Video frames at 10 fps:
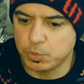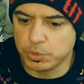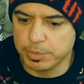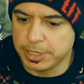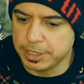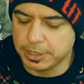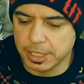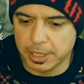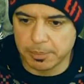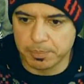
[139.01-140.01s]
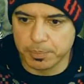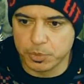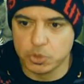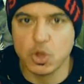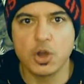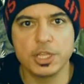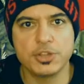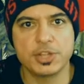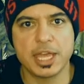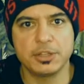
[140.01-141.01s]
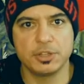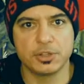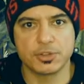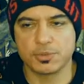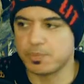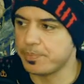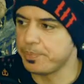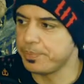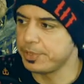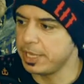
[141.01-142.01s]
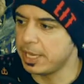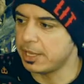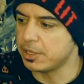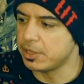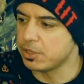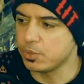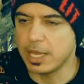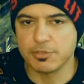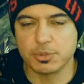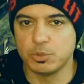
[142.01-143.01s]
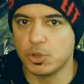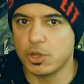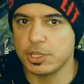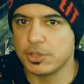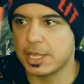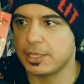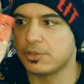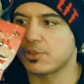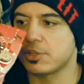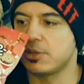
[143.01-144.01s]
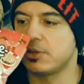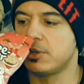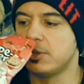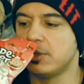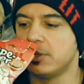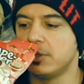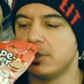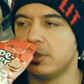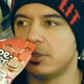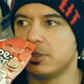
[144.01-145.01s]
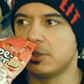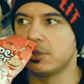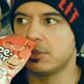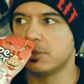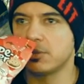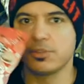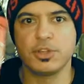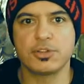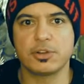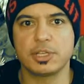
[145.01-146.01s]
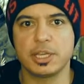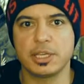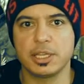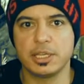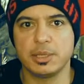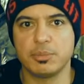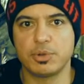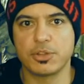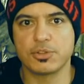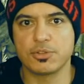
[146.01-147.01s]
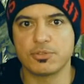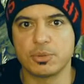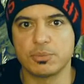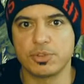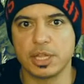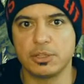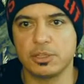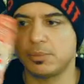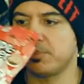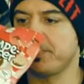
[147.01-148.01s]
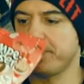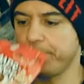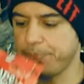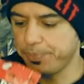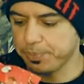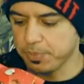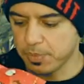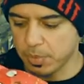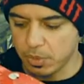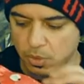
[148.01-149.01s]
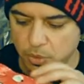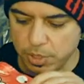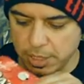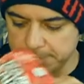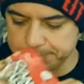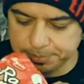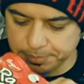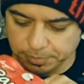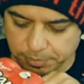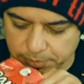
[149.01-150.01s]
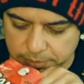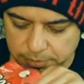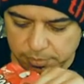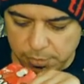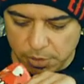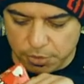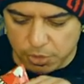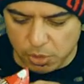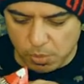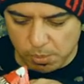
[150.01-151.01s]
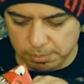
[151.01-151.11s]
would mean um, naughty Santas. Yeah, so we have some naughty Santas here. So these aren't getting any presents from Santa. Okay, so,